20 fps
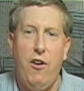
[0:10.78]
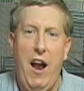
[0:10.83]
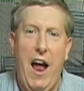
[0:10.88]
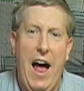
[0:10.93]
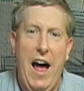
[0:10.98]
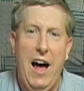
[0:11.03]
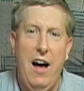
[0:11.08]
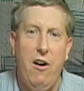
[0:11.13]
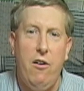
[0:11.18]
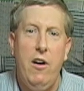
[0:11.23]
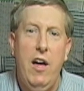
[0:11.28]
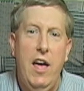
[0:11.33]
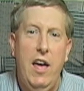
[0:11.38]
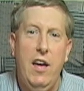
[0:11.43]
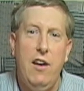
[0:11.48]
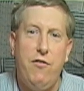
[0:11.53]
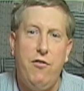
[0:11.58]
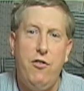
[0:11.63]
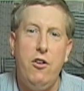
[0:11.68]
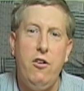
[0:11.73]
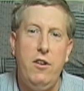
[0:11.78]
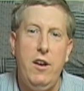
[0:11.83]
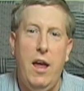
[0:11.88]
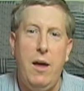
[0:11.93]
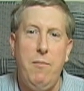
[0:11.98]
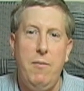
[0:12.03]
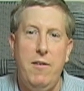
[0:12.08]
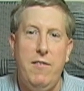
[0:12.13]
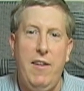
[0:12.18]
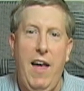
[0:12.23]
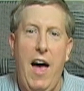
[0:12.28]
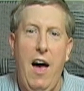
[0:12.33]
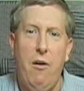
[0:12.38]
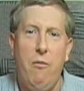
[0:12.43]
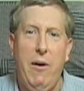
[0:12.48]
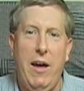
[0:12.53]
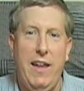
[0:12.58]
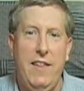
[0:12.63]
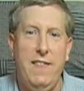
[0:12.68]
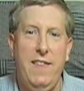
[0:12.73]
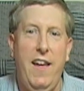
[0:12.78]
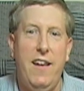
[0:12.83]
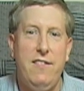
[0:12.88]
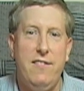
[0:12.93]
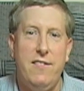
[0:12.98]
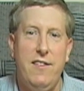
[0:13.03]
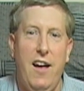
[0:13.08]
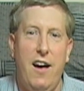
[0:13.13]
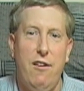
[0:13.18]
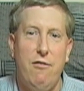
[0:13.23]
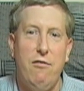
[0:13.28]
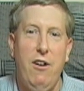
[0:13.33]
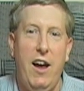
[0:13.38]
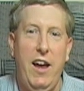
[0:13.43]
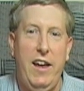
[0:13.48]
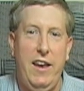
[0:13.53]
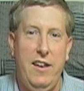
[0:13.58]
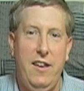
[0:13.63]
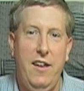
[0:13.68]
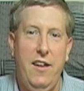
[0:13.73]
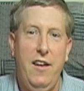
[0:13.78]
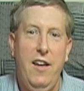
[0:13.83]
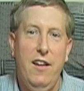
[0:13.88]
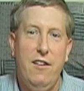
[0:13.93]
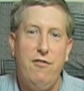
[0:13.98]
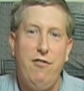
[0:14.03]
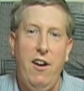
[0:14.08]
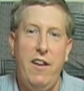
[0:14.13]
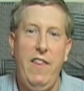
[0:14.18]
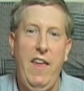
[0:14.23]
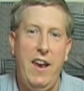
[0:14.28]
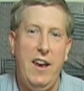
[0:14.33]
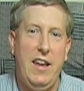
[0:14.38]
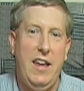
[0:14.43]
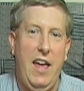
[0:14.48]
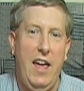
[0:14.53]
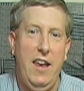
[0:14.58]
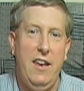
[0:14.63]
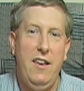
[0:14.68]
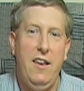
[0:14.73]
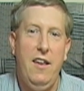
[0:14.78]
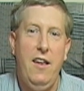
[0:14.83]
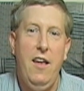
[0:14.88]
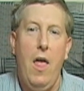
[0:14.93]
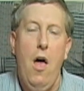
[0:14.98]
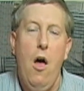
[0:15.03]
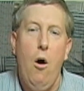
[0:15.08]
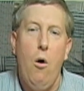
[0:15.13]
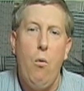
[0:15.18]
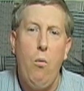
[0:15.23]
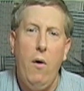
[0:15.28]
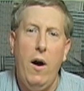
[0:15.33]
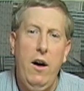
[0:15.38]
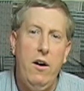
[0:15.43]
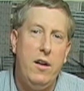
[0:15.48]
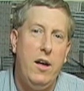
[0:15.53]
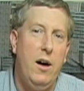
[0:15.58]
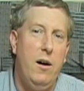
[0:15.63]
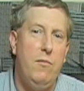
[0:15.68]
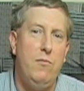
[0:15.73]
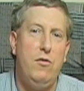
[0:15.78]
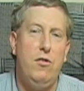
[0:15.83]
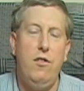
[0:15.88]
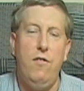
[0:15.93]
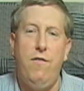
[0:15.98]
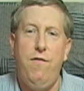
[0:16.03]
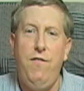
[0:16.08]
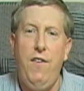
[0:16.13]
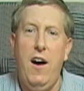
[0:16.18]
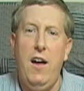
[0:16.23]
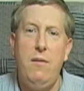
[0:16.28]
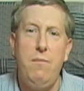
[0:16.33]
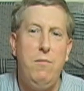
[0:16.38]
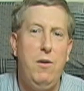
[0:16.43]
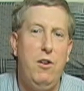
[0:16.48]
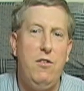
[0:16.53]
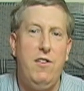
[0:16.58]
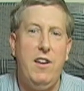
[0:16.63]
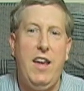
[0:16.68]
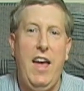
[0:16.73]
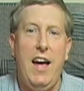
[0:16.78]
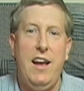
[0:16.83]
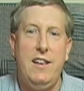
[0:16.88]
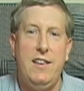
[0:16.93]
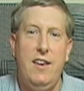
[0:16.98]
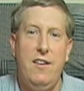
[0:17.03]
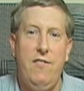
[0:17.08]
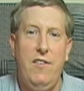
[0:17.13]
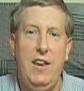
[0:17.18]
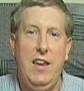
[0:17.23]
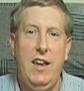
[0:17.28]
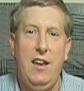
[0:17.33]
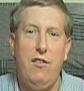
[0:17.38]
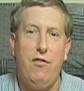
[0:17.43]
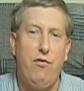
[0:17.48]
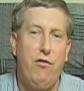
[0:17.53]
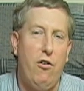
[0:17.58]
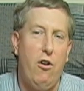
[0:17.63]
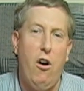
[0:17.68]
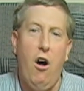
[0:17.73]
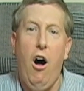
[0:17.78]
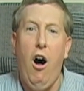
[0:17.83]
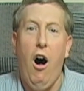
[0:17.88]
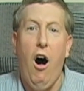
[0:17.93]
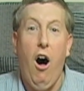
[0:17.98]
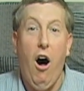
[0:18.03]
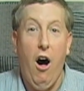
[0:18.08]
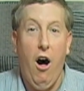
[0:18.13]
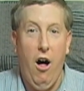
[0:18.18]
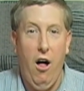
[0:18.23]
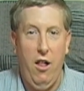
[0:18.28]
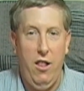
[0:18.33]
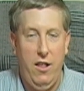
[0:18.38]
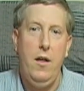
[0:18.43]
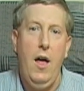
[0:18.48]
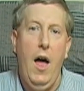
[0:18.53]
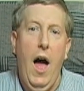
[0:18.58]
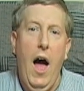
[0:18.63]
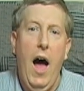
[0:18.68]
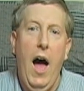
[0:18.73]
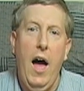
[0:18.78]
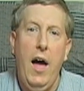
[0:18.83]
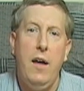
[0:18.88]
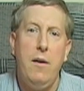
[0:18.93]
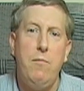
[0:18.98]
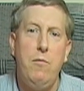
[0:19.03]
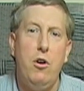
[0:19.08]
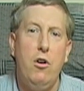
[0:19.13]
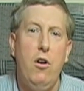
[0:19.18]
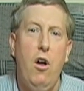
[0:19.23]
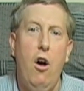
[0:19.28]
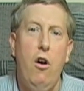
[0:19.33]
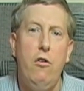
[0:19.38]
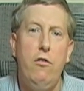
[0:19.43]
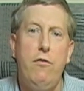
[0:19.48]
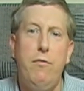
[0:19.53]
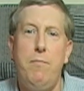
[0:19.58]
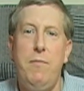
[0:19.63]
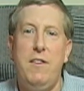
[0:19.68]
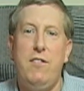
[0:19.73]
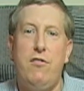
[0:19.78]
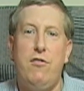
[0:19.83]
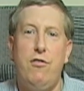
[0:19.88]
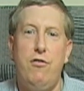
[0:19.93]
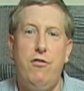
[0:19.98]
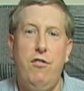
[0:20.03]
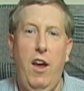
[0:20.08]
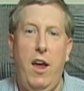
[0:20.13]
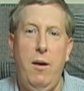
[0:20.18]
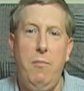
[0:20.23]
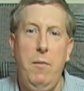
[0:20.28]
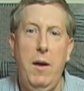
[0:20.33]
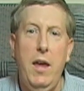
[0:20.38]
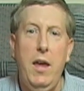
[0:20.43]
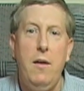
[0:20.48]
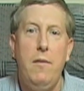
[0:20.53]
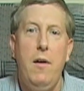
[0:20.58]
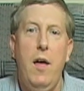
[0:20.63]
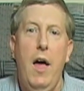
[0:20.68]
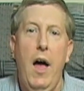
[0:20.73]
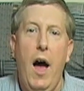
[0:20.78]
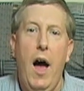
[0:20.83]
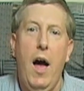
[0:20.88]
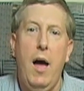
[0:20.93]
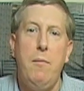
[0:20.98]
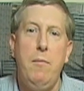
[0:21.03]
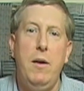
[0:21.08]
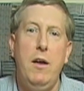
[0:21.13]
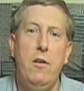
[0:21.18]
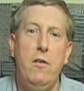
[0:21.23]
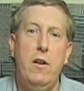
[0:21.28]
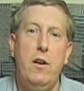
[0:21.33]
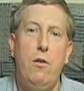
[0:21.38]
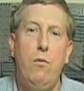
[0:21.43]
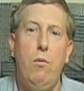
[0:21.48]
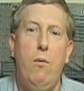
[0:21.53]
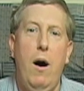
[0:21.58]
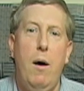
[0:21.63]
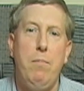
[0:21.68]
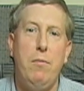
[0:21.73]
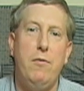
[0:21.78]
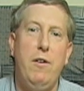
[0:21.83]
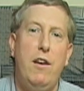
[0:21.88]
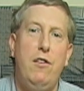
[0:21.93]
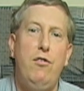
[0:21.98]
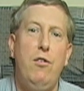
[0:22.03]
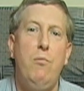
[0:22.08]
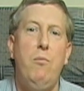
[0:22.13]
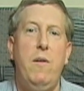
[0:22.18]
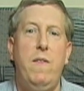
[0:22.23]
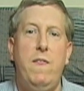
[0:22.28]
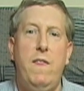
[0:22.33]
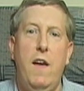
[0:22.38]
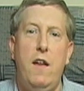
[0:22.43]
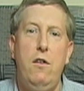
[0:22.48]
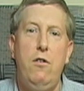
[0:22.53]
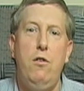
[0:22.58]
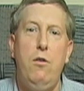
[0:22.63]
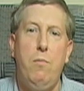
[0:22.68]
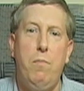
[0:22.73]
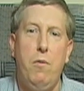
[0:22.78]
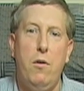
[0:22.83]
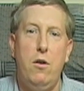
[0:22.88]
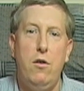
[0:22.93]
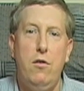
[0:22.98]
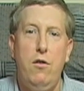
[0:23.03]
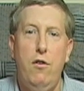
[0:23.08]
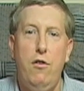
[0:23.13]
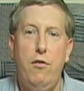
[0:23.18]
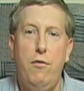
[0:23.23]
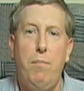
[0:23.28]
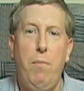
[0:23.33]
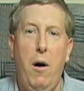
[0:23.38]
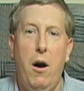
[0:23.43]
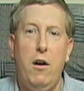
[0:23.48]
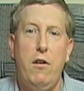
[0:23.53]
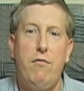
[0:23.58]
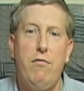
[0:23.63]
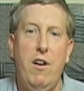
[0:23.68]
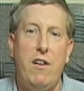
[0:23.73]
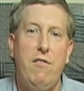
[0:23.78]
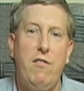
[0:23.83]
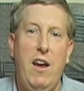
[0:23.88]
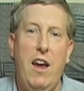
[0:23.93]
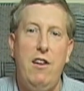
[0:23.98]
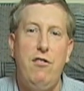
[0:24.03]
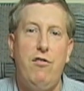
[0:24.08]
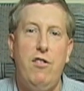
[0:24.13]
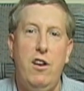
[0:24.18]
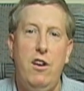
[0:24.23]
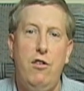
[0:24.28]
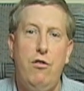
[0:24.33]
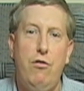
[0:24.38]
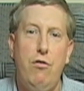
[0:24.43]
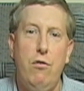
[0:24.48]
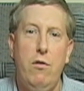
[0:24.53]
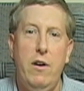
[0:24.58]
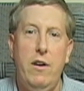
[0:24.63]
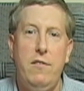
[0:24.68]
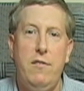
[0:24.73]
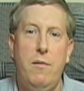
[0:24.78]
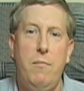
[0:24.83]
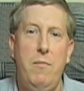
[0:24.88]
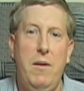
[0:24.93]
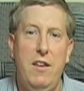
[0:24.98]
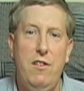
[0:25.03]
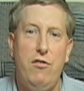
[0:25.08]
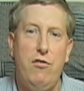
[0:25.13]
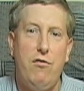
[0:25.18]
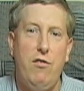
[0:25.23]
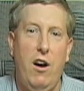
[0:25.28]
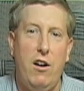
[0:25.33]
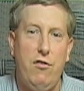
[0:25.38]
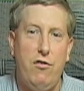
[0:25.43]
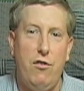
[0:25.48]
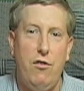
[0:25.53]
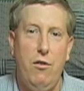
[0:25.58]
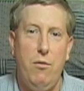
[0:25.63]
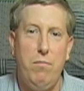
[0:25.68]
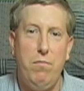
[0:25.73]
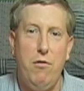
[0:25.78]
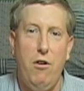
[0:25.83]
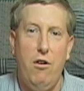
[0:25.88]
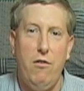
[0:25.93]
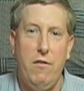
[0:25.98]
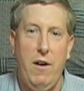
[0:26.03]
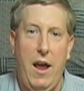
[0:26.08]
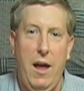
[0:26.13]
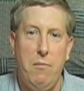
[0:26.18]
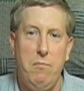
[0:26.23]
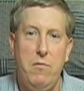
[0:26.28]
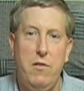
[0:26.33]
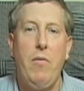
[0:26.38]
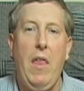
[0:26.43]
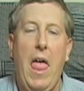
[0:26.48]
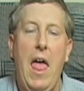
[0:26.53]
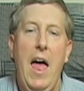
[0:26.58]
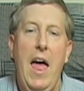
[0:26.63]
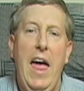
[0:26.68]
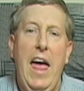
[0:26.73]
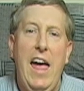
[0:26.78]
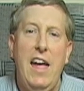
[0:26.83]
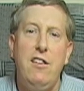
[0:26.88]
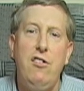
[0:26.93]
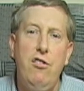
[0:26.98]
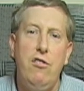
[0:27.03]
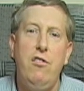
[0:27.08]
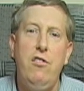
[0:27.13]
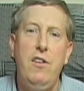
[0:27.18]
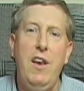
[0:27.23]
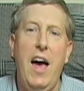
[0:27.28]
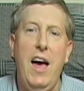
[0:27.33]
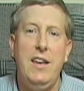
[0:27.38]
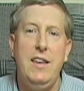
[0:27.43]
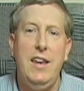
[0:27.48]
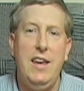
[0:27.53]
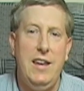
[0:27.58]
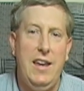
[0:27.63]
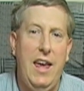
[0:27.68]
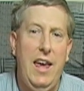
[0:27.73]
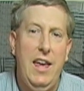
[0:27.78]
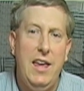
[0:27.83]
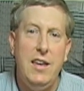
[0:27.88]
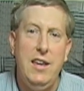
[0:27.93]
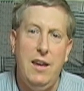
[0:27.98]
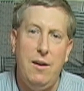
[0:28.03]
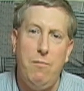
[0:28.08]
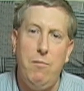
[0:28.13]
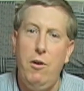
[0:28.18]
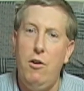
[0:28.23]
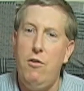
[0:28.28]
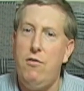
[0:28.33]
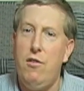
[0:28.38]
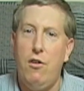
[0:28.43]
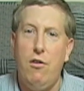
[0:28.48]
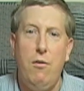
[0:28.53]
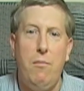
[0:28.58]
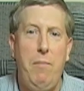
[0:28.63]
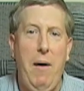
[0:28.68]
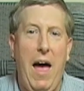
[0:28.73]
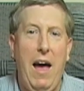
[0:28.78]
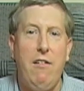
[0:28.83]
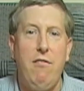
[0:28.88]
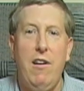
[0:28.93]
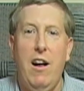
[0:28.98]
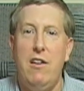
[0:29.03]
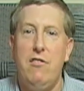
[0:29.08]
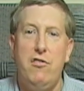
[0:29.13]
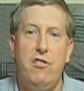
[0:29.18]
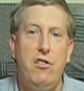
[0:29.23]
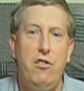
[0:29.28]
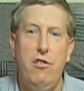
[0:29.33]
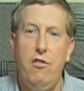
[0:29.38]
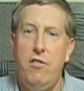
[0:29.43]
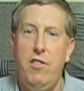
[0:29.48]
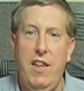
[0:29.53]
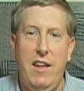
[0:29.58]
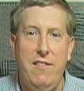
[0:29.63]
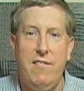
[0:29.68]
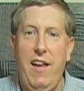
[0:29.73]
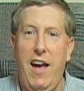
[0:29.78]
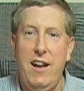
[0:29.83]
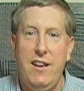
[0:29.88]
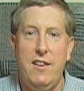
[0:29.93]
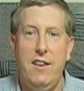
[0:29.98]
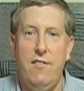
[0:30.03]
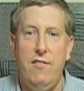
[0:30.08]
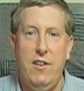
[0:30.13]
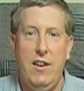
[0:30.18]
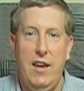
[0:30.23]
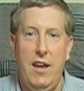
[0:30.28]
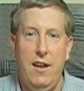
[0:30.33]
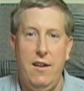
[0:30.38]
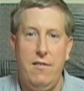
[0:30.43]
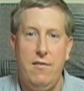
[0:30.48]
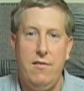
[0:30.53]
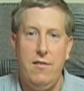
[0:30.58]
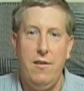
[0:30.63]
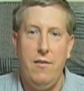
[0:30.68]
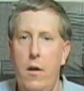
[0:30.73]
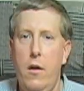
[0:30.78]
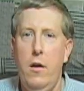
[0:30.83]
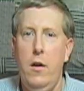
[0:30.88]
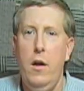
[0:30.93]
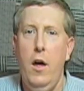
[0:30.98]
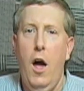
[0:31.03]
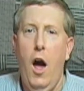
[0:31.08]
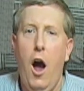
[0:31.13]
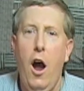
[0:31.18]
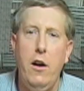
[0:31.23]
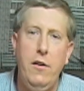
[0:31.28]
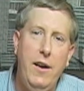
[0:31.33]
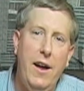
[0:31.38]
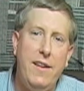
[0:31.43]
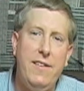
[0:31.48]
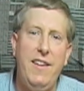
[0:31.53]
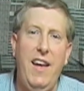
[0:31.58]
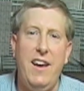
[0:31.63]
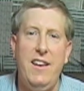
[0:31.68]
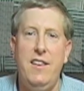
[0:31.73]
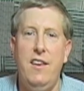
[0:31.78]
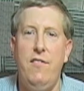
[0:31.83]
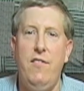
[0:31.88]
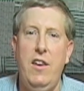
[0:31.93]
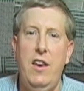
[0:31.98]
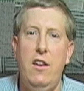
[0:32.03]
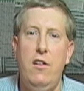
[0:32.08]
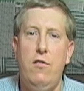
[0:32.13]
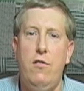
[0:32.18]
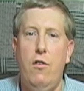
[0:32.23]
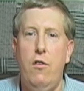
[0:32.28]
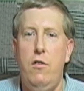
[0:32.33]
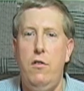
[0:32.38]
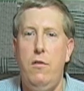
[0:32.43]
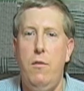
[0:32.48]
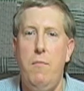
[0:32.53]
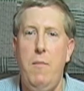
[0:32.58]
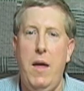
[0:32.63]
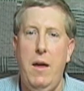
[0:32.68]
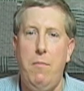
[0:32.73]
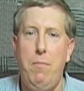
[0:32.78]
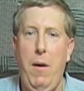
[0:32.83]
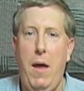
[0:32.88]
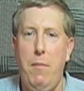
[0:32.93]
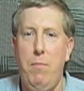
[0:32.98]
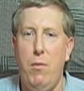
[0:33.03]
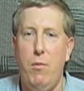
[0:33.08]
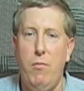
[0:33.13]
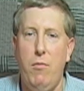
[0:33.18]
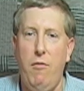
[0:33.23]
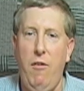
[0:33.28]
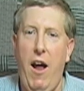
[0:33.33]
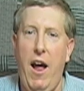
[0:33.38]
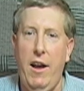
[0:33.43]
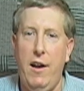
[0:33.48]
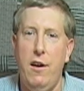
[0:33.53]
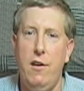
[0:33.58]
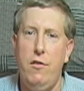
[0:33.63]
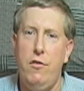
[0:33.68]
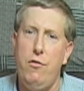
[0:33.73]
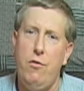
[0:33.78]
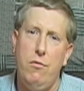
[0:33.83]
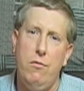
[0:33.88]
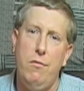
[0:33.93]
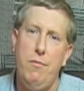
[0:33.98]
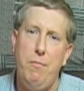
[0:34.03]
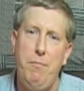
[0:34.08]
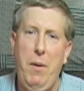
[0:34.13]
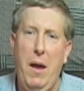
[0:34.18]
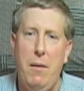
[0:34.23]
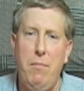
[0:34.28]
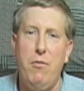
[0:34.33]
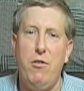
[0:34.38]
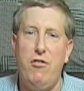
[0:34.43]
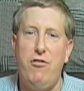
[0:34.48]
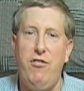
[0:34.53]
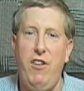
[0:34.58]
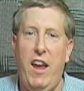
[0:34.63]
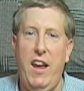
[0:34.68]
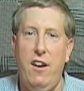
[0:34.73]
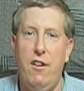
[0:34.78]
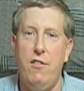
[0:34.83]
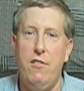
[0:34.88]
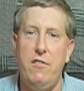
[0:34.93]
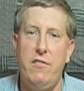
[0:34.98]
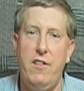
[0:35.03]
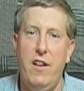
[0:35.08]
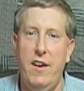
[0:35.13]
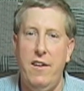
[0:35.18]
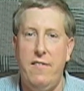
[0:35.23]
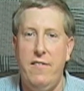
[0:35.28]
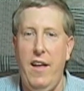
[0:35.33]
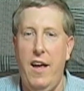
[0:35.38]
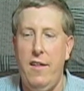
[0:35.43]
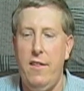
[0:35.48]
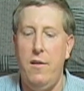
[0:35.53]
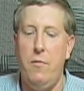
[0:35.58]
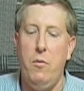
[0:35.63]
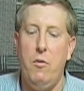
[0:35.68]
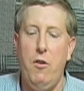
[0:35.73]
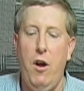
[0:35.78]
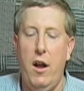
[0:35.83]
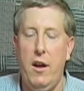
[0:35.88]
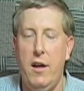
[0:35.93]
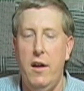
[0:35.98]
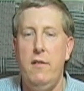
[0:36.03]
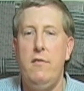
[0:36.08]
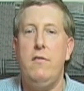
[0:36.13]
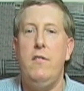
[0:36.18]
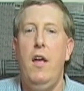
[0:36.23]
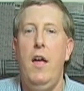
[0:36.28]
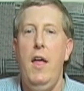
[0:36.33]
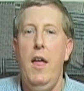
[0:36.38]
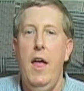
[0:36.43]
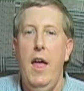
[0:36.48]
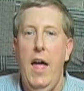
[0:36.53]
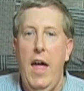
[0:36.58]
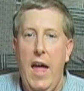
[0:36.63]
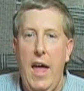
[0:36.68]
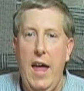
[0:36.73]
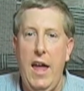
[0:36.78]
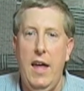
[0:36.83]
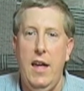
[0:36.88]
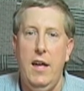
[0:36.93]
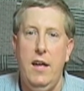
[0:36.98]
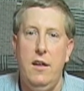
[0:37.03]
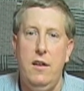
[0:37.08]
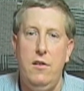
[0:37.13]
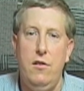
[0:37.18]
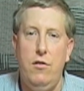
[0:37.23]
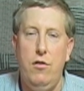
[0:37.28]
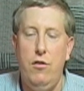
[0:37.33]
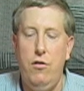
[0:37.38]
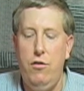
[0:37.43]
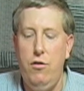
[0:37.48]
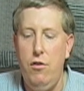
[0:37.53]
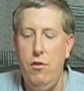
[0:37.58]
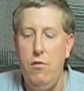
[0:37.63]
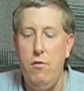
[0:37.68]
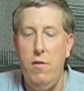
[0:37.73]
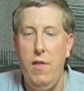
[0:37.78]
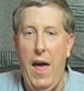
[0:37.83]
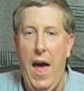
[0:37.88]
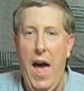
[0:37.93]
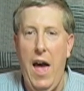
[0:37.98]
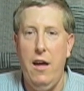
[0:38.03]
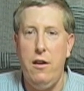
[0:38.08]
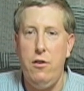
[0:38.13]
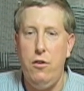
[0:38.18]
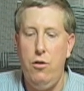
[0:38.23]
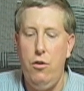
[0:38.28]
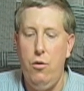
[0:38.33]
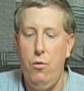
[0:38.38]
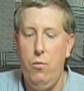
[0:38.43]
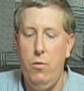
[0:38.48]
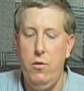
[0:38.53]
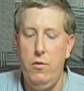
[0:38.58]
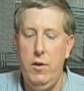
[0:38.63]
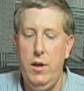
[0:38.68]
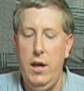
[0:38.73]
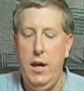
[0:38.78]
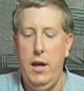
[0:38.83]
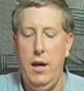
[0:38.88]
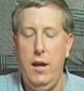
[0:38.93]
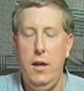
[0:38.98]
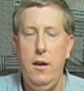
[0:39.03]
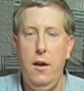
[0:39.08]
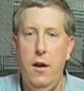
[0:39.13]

Al. If your name is Al, wait, that's not right. Let's try that again. Welcome to Fun Music Activities for All. I'm your host, Mr. Jamie. I'm here in cooperation with the Newport News Parks, Recreation, and Tourism instructional programs. And you do not need any musical background to do these activities. Our next activity is going to make paper maracas, or paper shakers, not exactly maracas. And to do that, you will need